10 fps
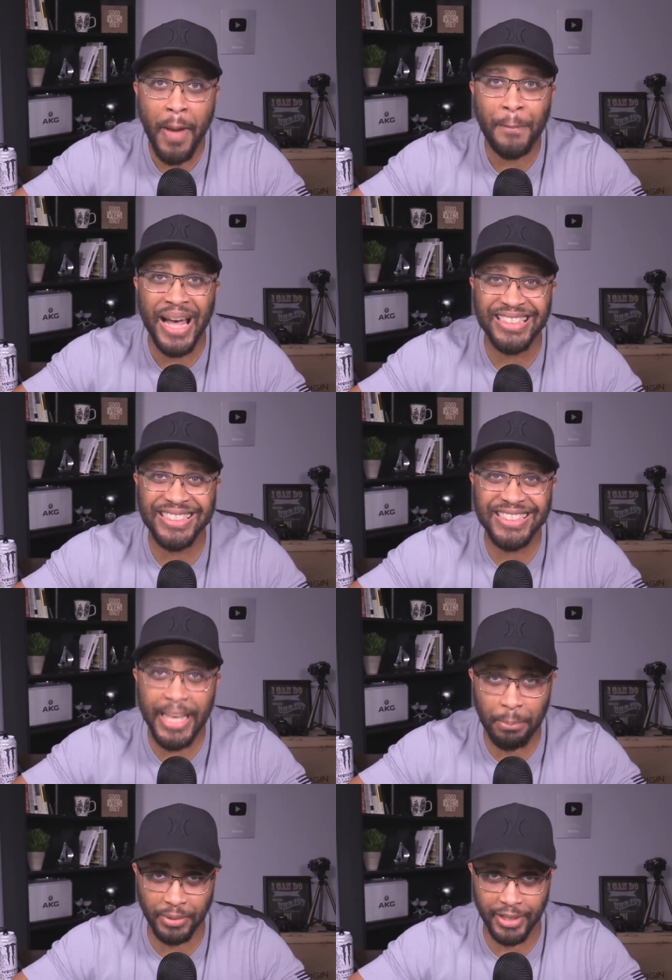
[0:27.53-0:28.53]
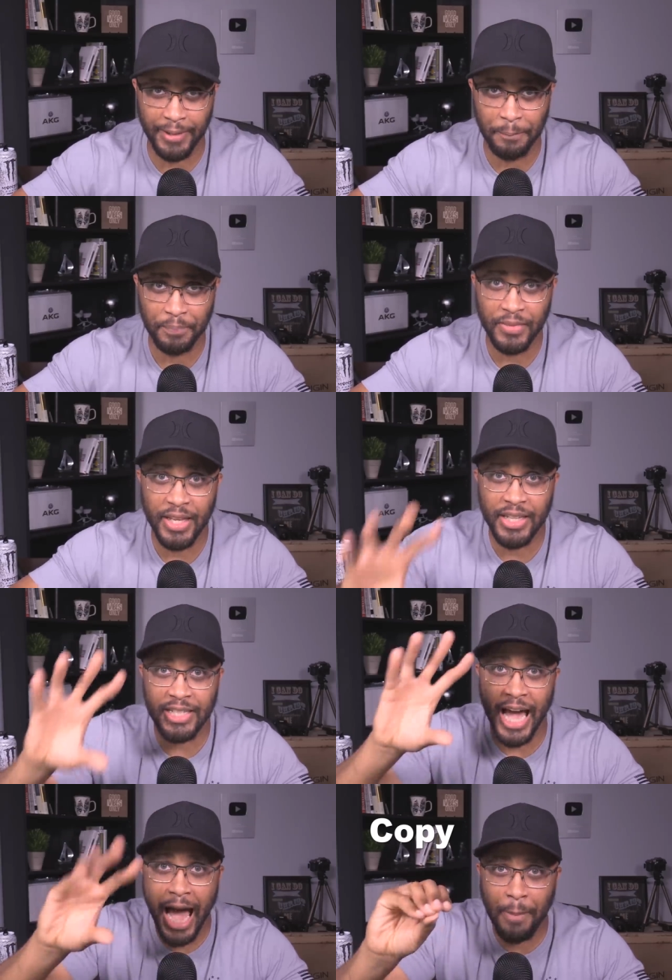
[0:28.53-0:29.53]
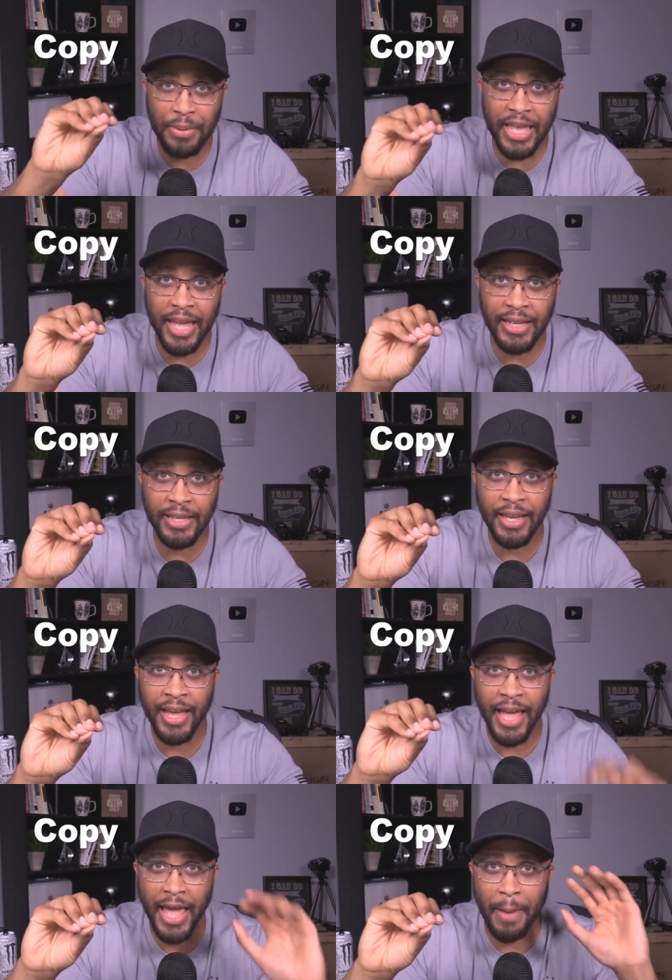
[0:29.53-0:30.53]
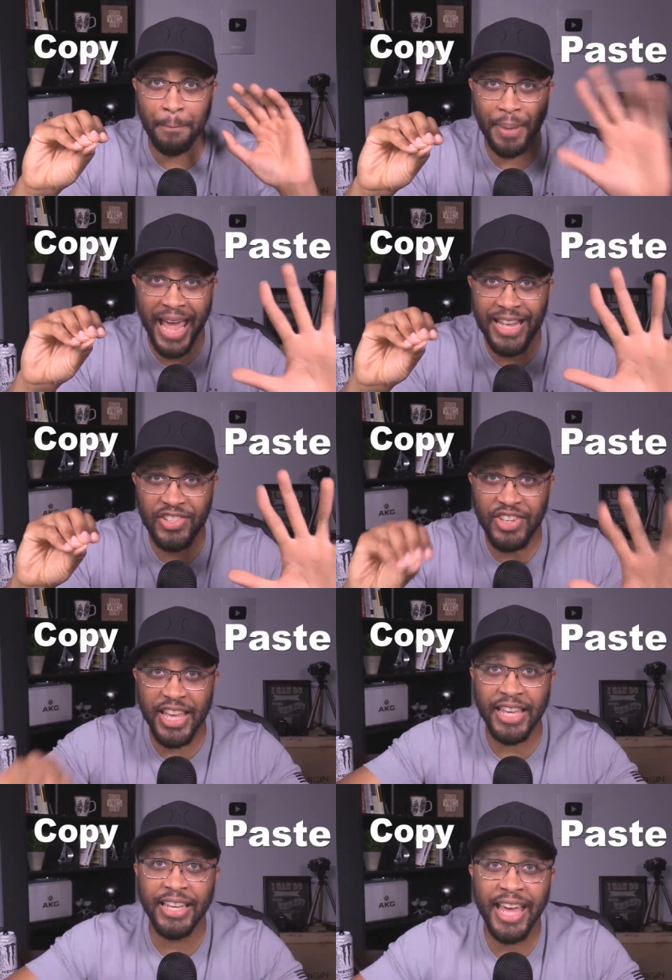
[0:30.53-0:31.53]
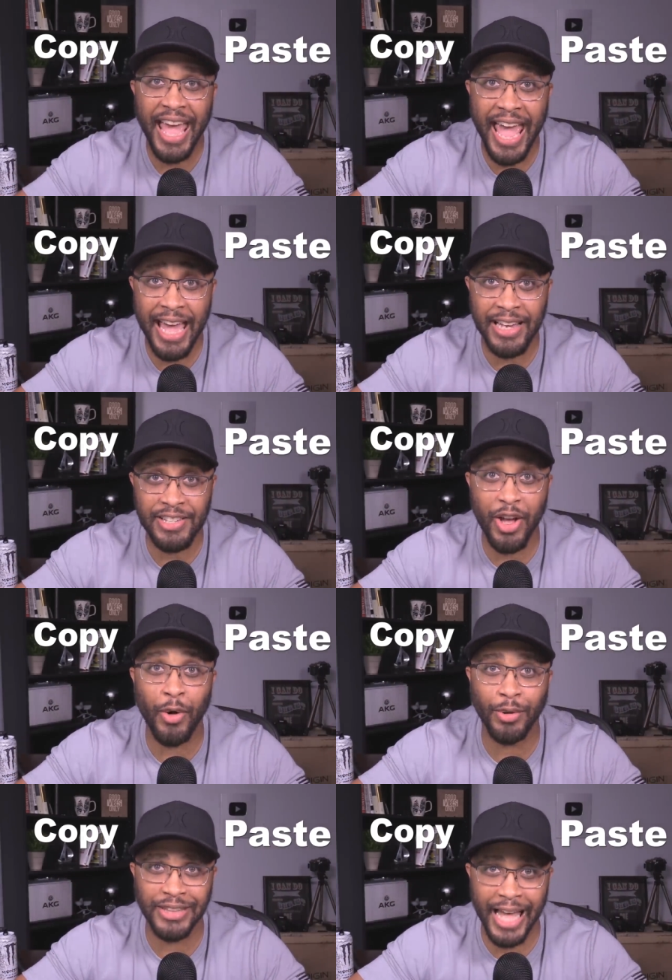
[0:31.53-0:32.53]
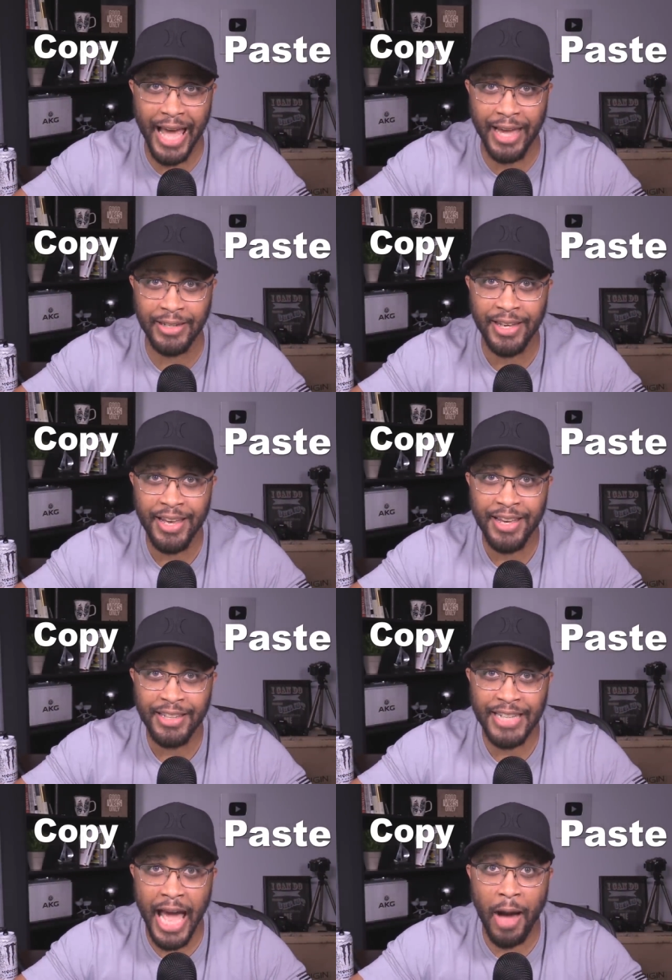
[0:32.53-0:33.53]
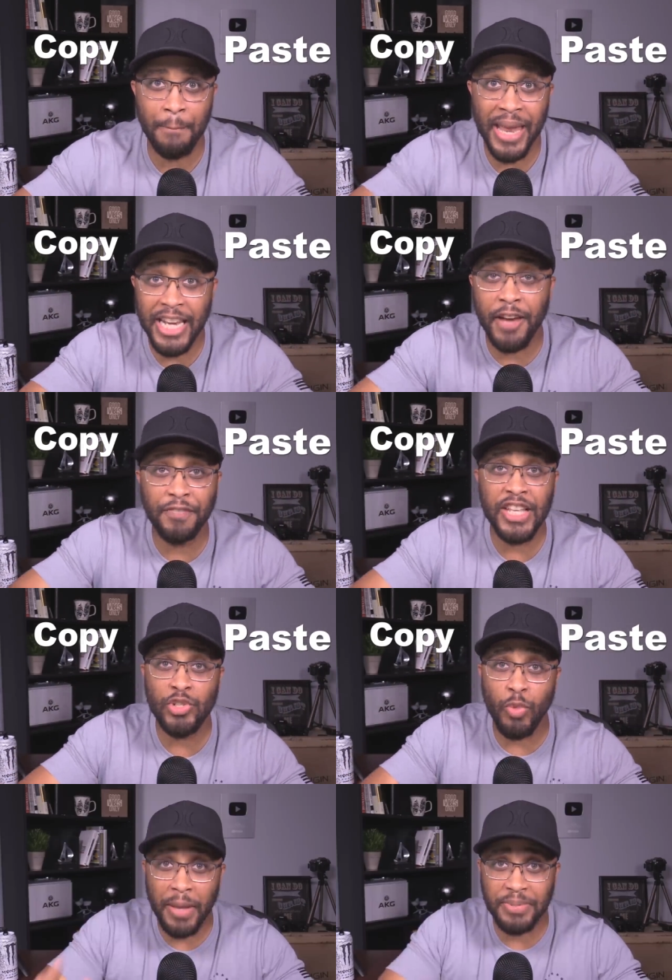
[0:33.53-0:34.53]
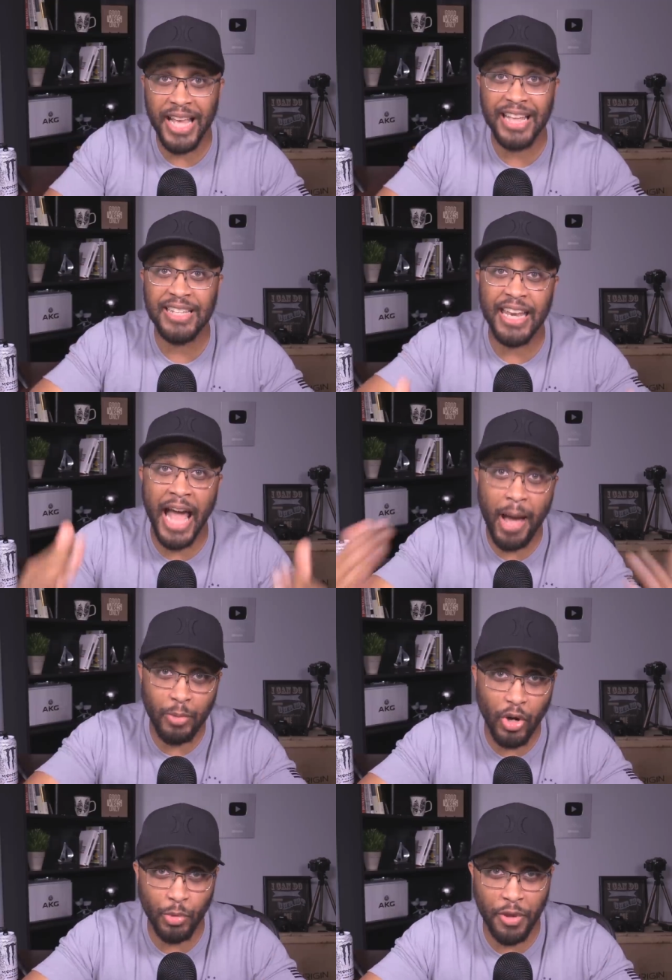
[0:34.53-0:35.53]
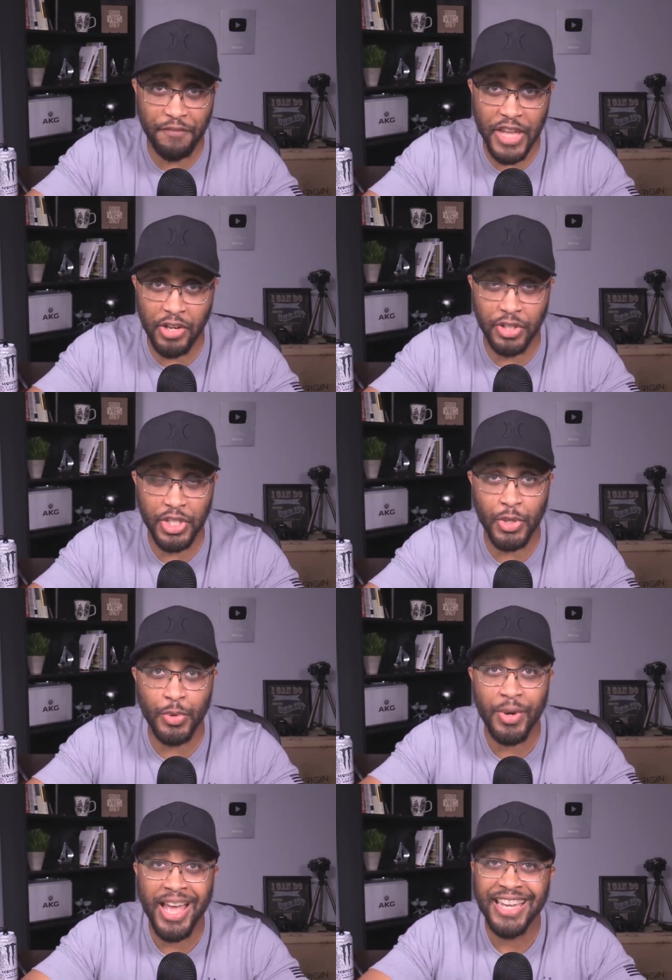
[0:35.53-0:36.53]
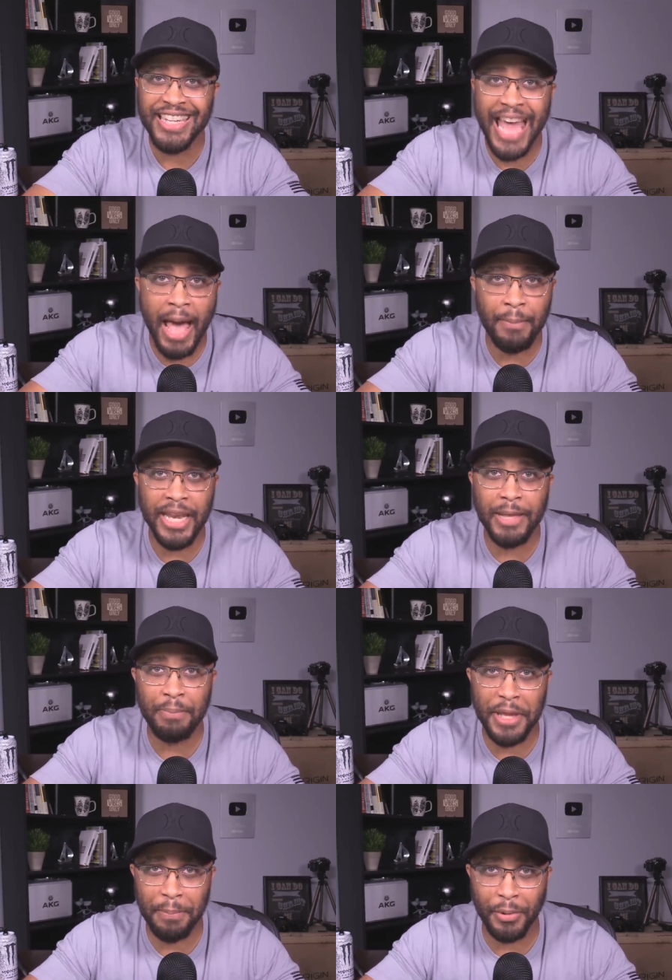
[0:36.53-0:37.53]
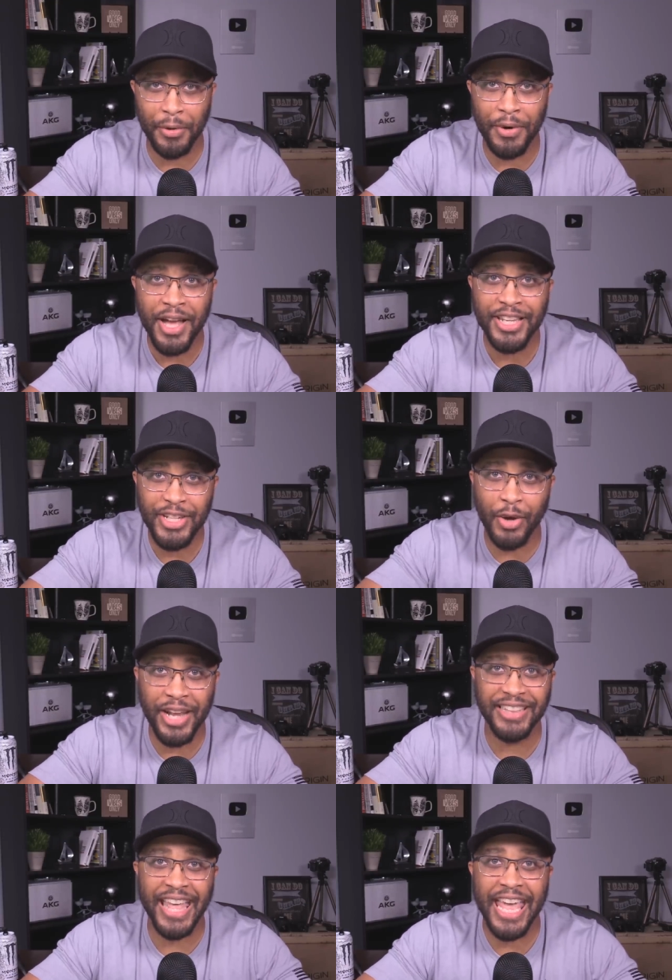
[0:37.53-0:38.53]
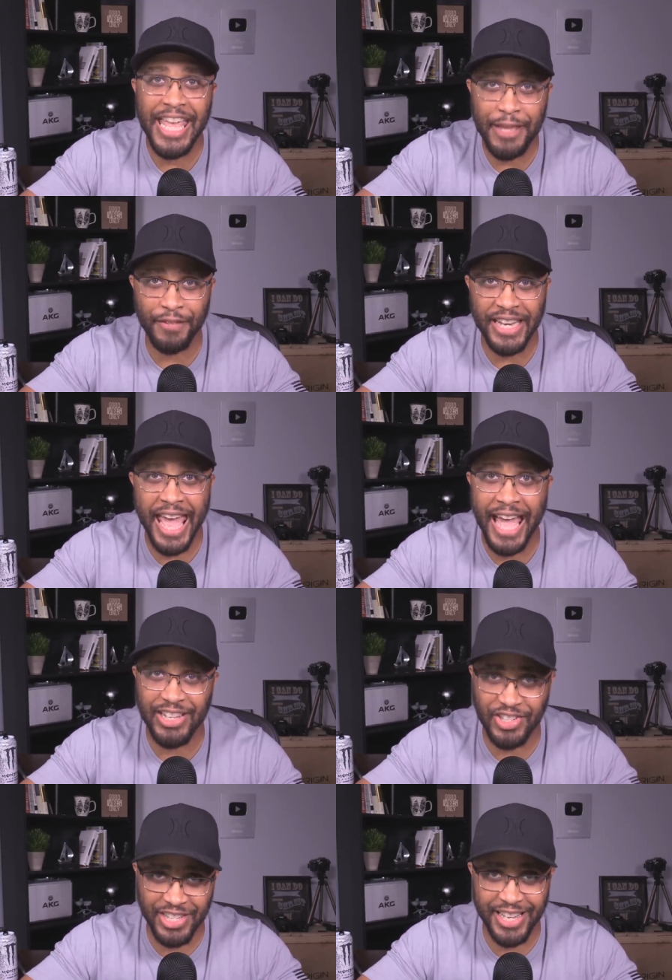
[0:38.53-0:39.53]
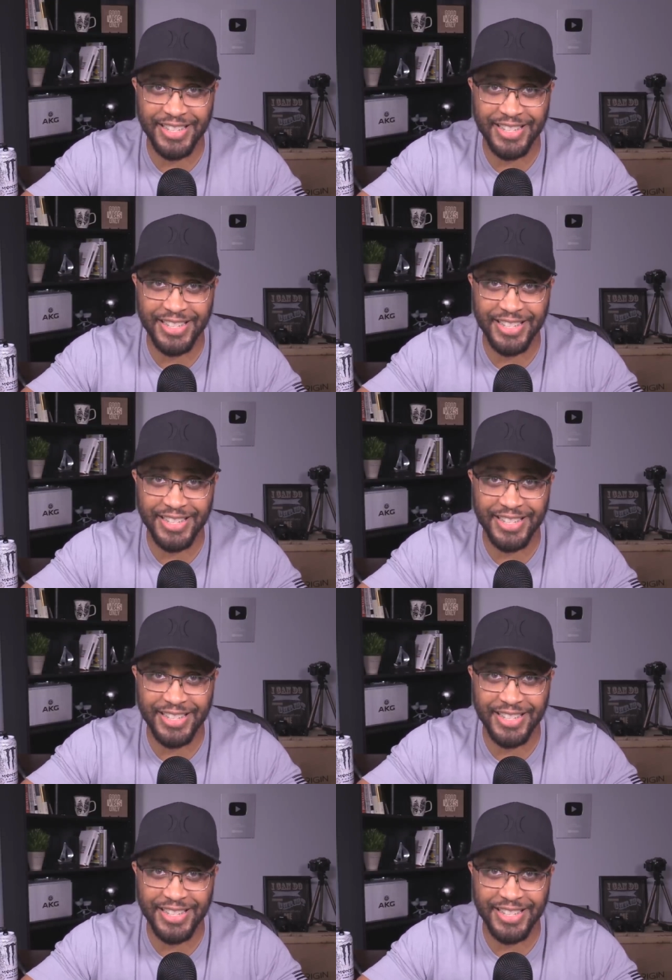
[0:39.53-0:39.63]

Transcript: by simply copying and pasting ads online. Now, many of these websites that I'm going to reveal to you, not many people know that they even exist.